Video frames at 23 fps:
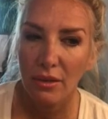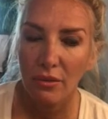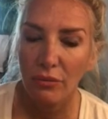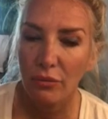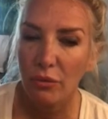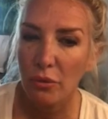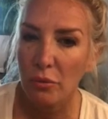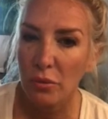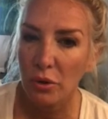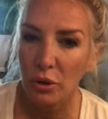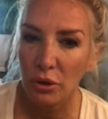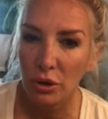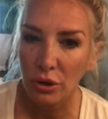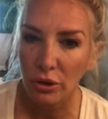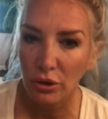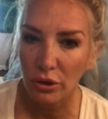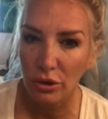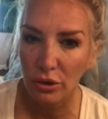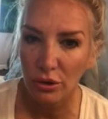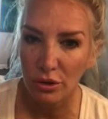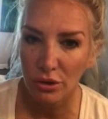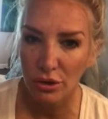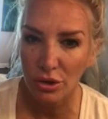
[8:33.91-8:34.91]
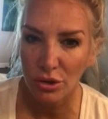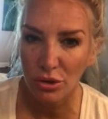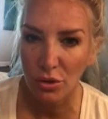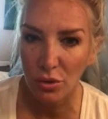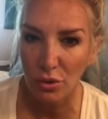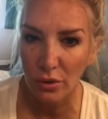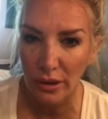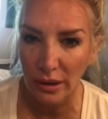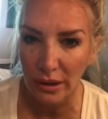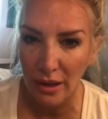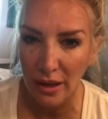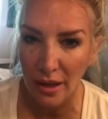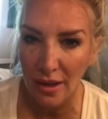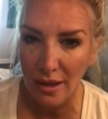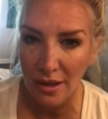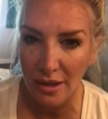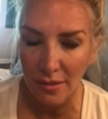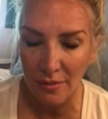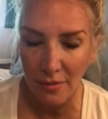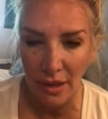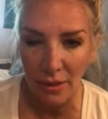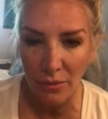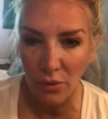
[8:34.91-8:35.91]
familiar
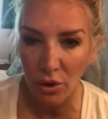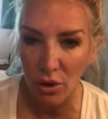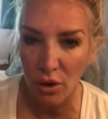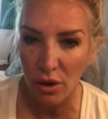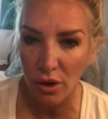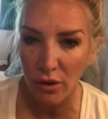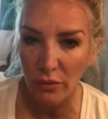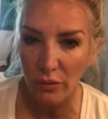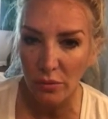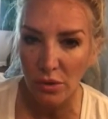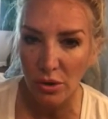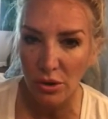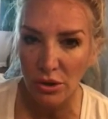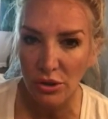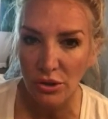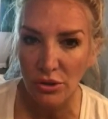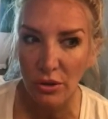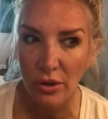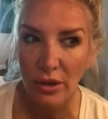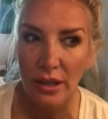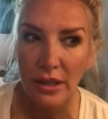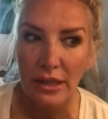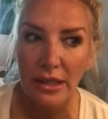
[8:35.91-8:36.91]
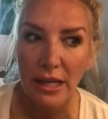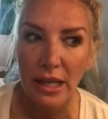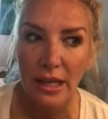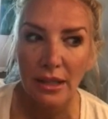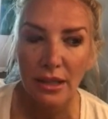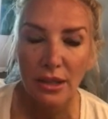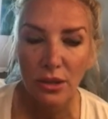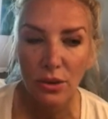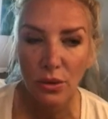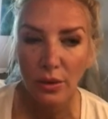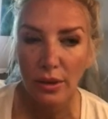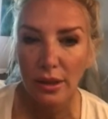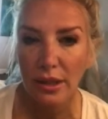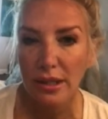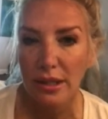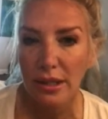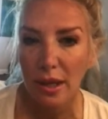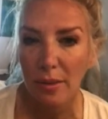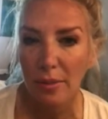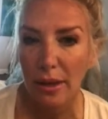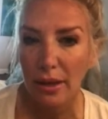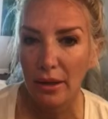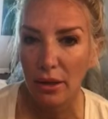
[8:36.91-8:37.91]
storylines, mine were all familiar storylines. I had stories
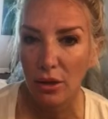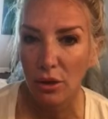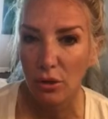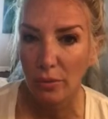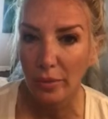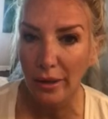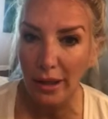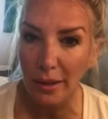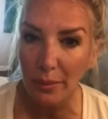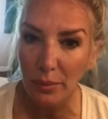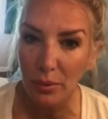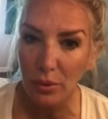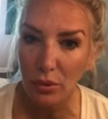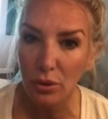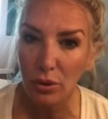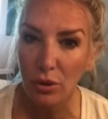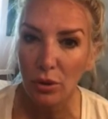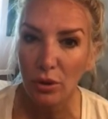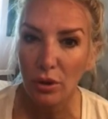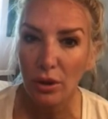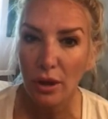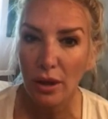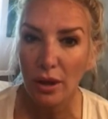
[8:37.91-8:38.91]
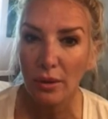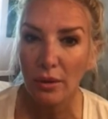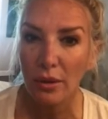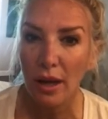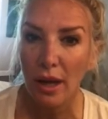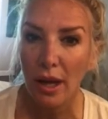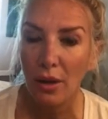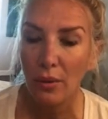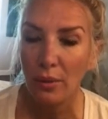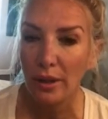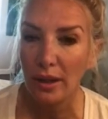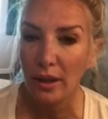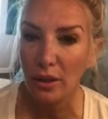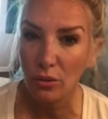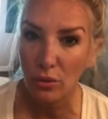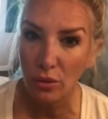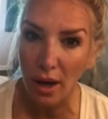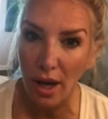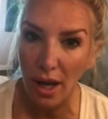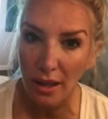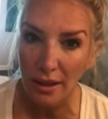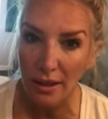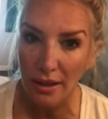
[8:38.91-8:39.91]
about other people and how we
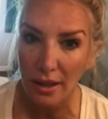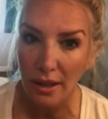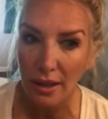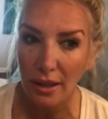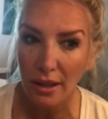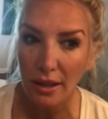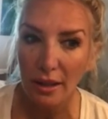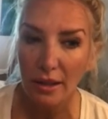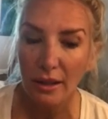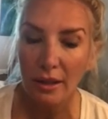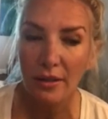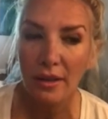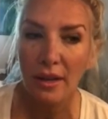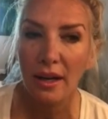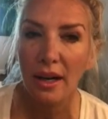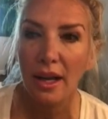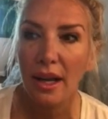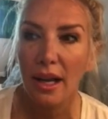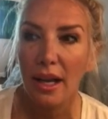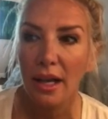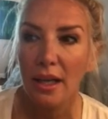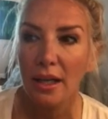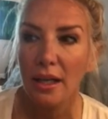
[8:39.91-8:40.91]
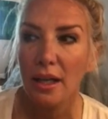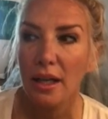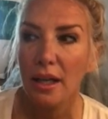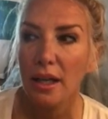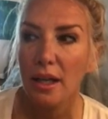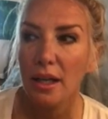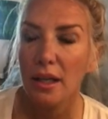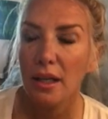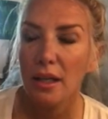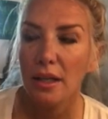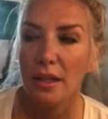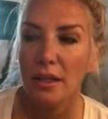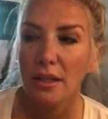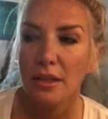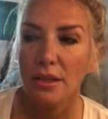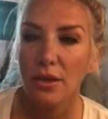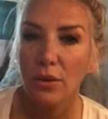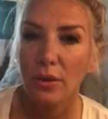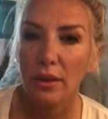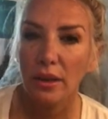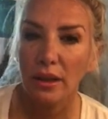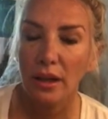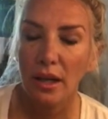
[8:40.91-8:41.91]
interacted, and then I had
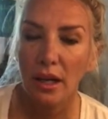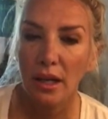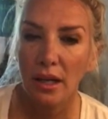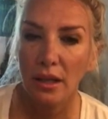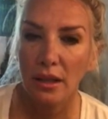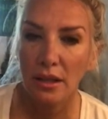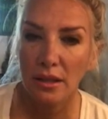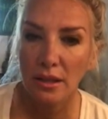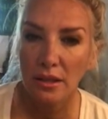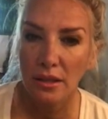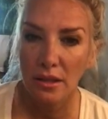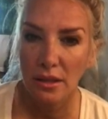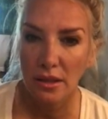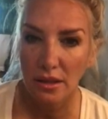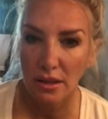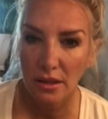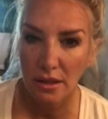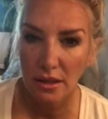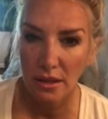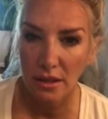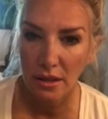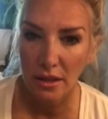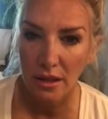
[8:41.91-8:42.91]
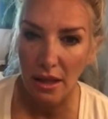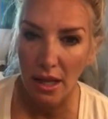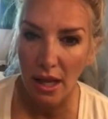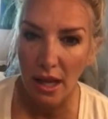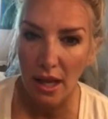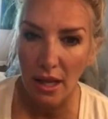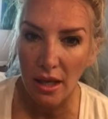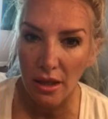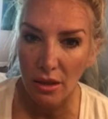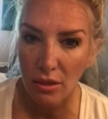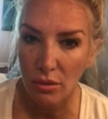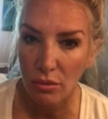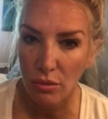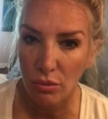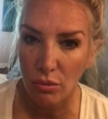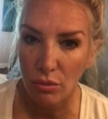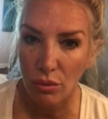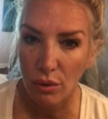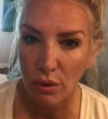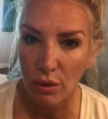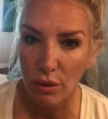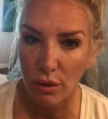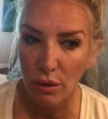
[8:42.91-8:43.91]
storylines that
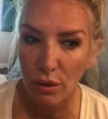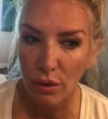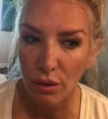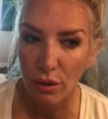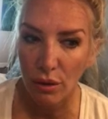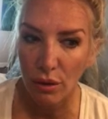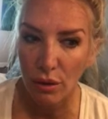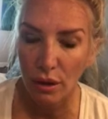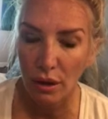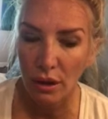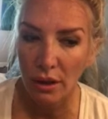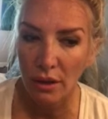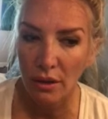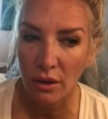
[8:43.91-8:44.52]
were,